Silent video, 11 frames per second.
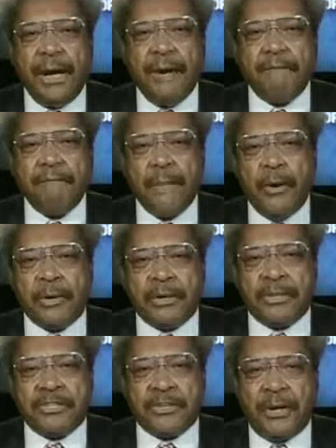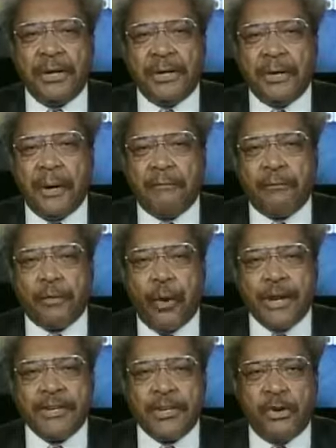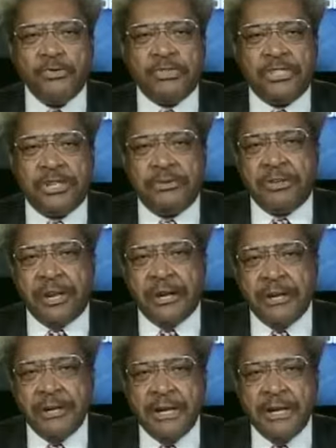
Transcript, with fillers: you have Merk, the trainer of Roy Jones Jr.,